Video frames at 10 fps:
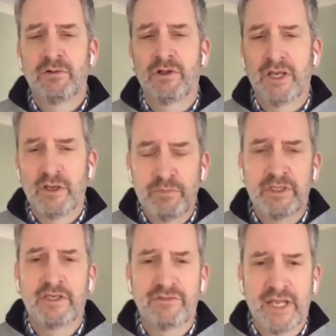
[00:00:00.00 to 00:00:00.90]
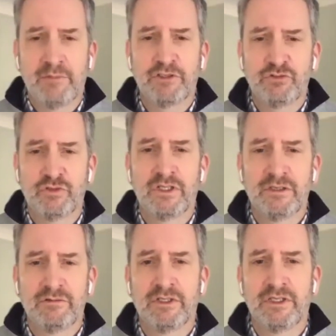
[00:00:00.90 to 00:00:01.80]
will help establish
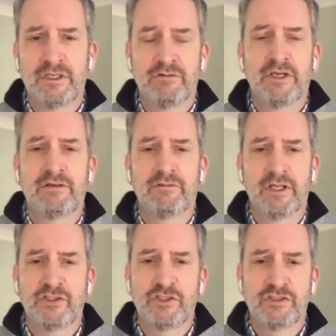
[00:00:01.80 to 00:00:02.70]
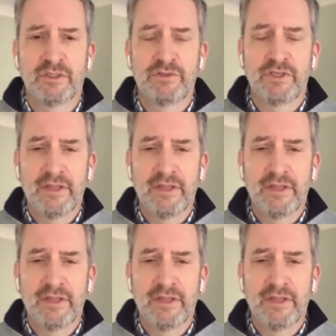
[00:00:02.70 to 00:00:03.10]
really, really great relationships.